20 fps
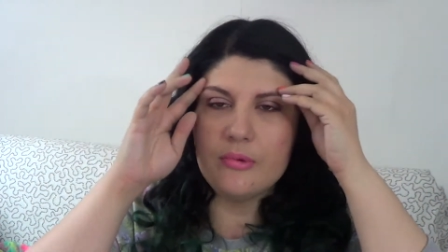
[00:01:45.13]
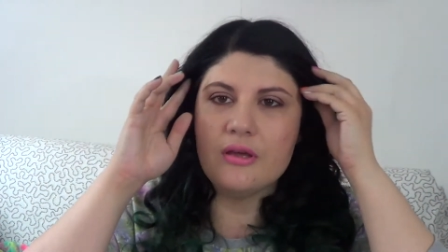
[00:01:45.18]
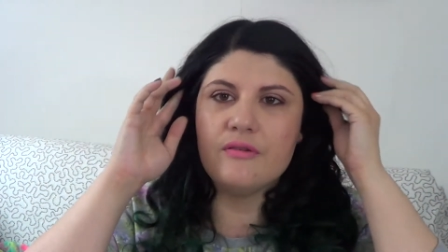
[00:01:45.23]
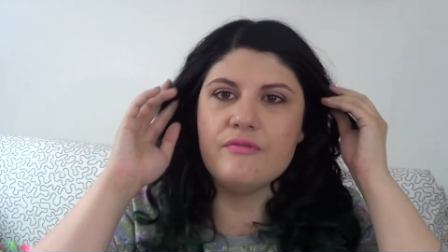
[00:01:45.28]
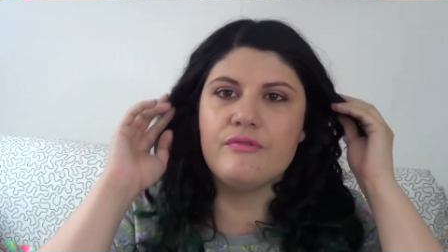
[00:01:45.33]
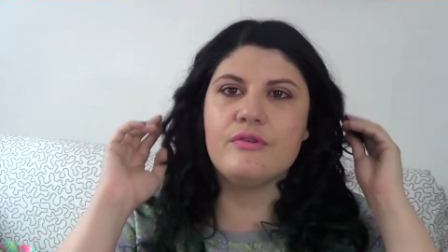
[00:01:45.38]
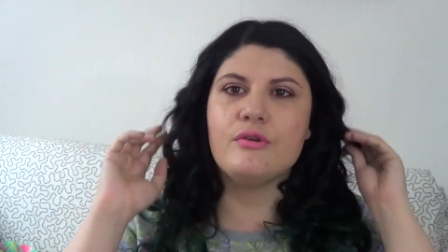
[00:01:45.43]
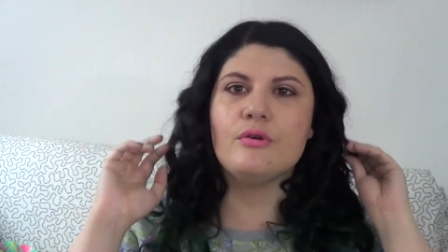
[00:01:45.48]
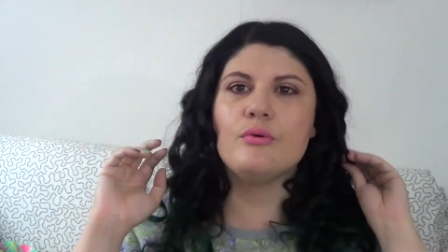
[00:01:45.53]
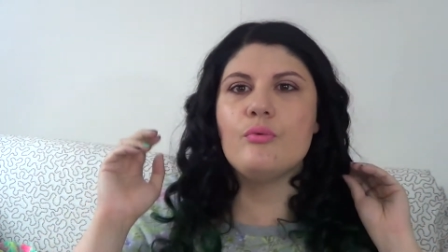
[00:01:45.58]

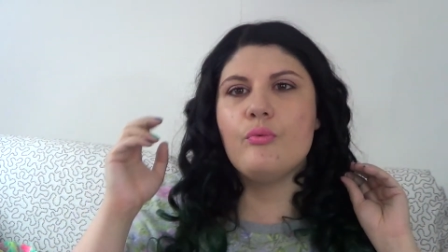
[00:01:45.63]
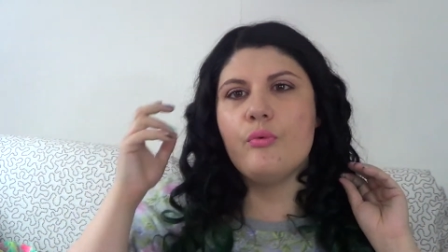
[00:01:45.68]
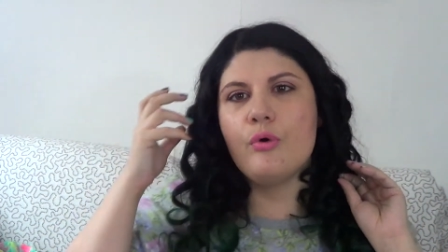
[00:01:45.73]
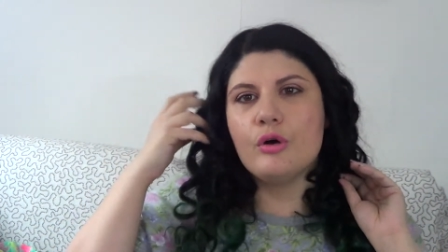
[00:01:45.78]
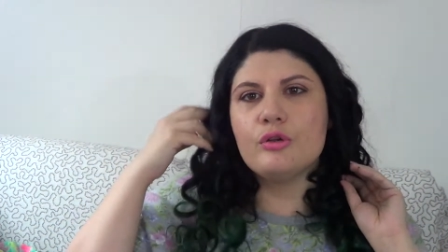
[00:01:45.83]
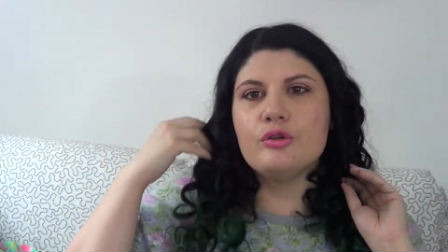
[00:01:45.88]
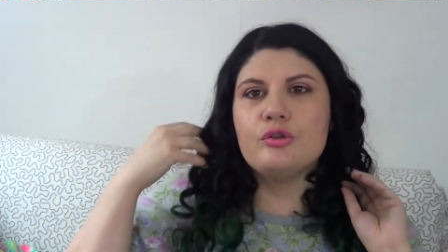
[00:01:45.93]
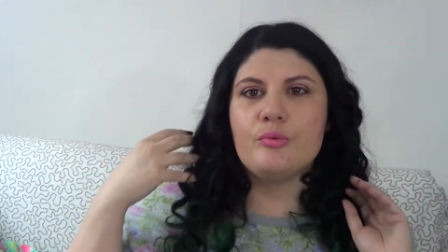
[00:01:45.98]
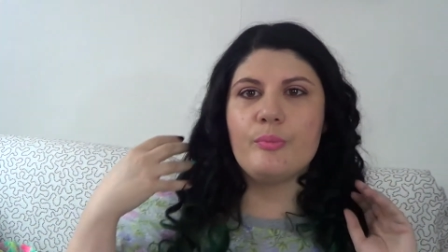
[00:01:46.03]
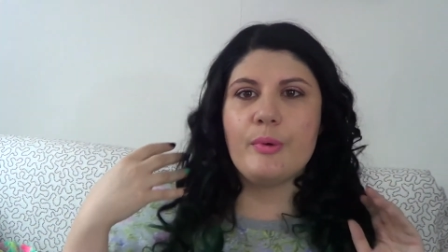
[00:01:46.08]
if you
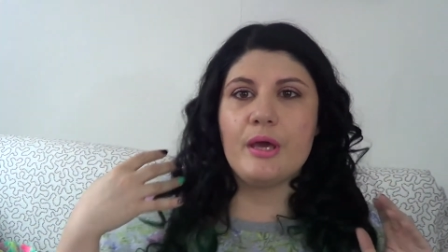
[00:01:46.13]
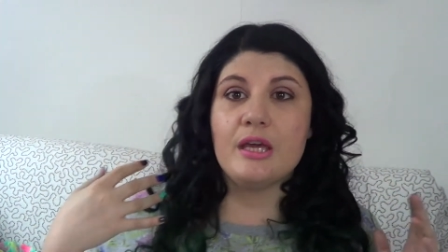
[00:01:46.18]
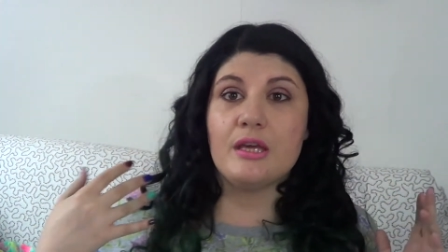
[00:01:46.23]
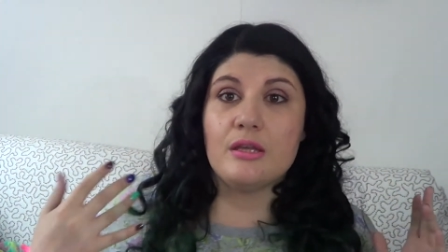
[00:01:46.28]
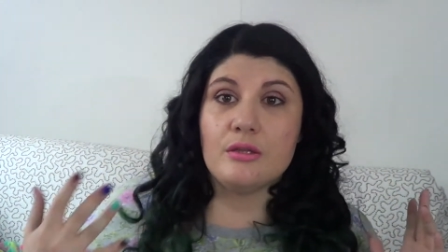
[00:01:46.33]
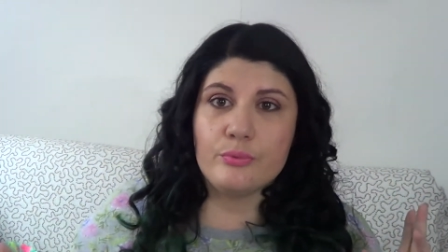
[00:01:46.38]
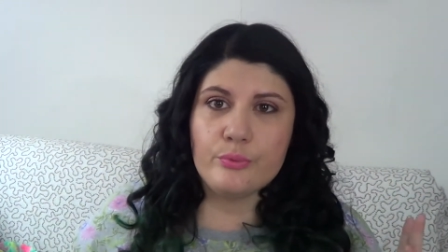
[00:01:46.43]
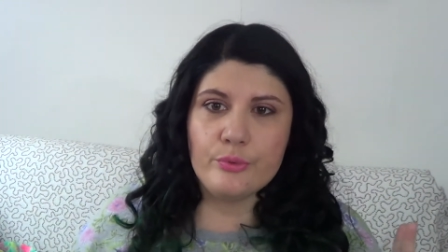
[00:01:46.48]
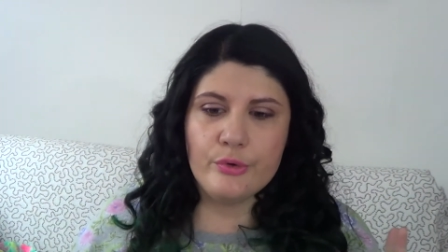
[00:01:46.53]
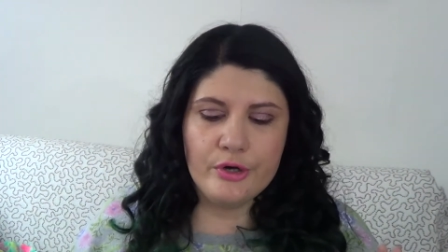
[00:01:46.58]
want to
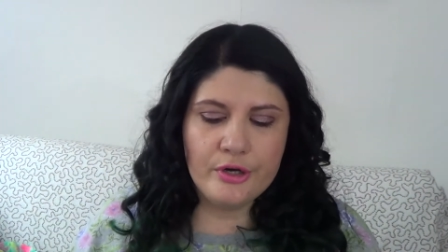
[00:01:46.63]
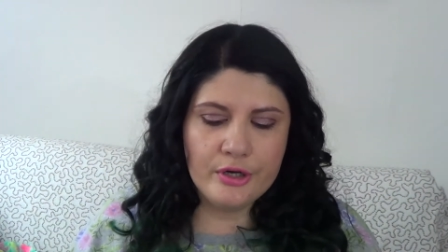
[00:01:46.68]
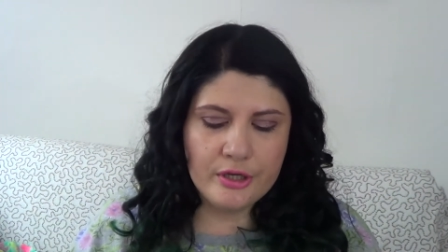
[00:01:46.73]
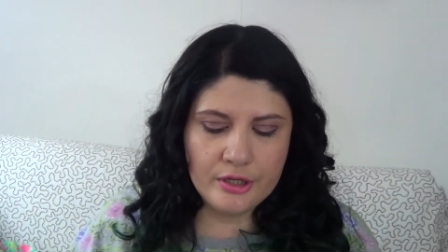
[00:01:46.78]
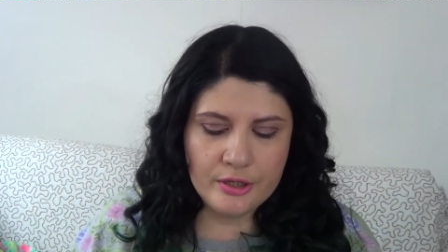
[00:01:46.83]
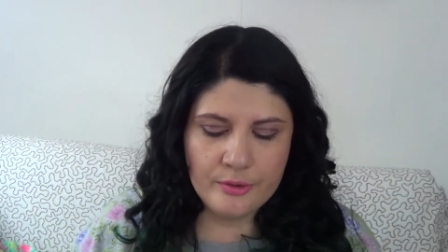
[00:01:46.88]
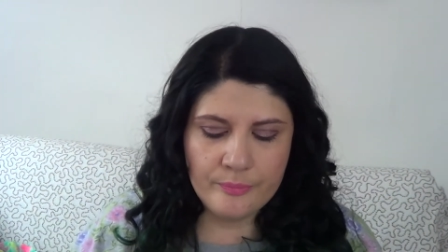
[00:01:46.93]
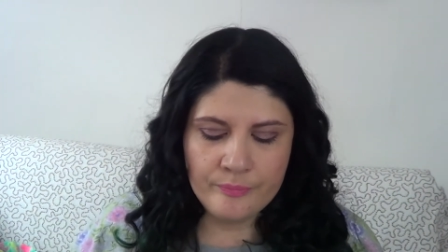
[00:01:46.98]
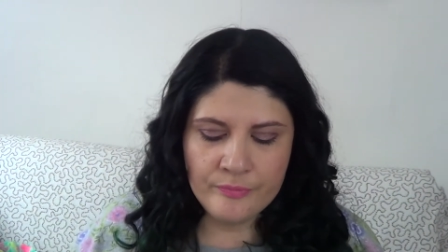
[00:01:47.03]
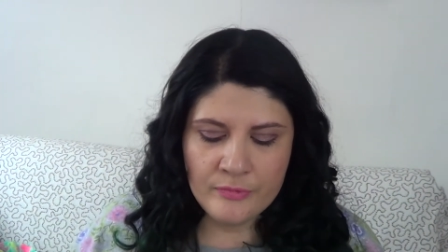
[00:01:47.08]
make it
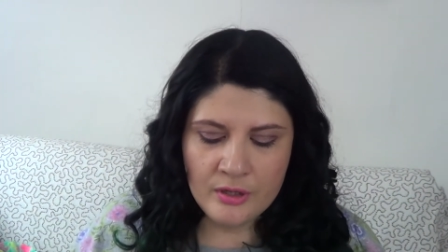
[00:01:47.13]
work.